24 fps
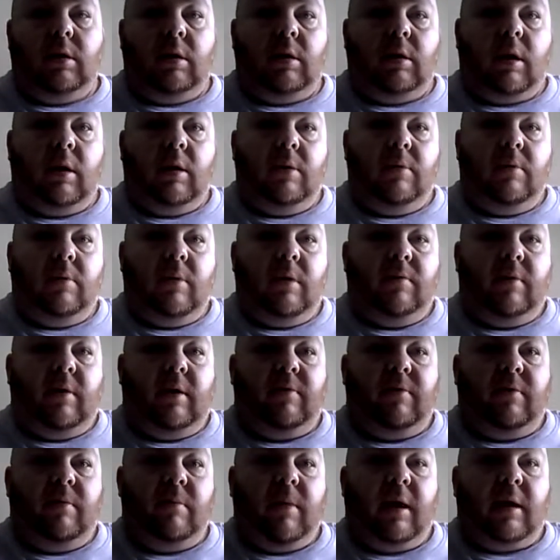you know, even
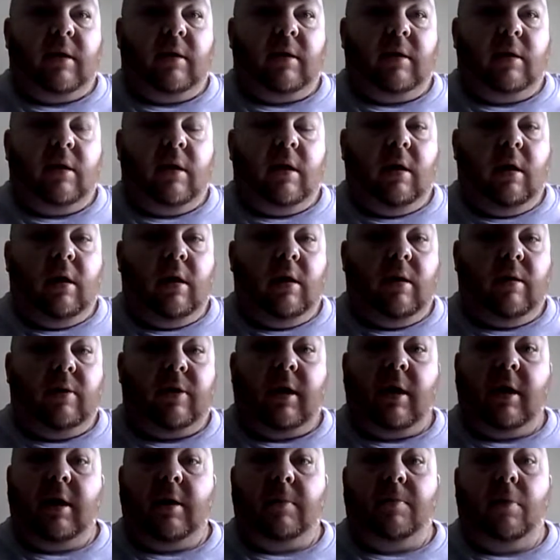if you make uh,
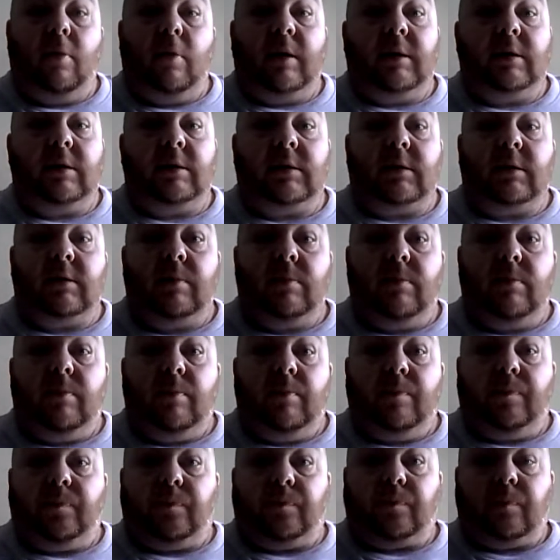thirty points,
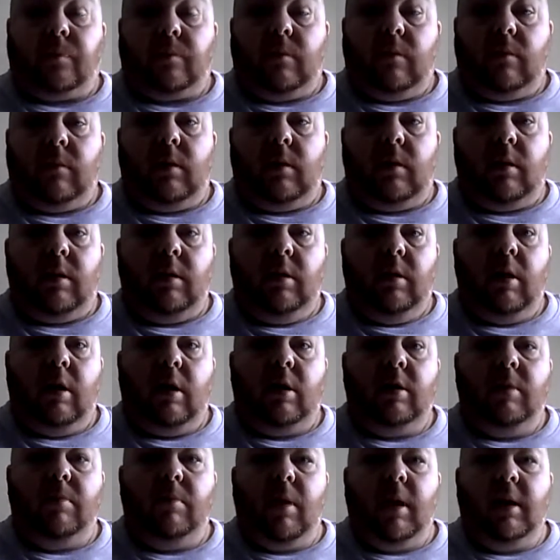you know,
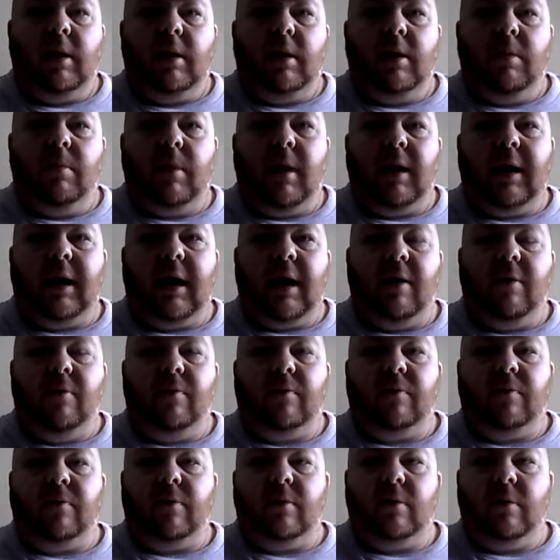you might you may
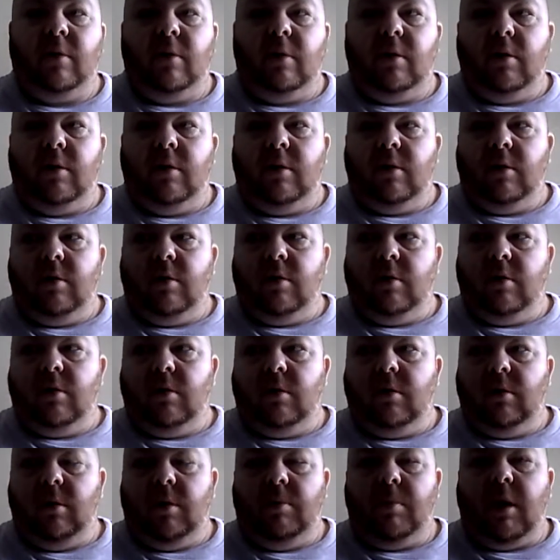have
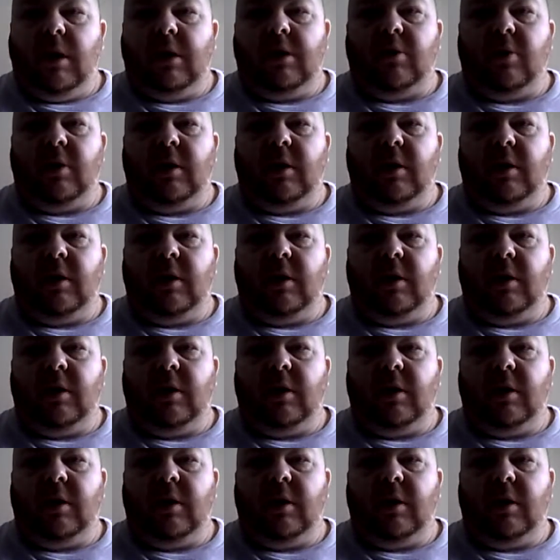you may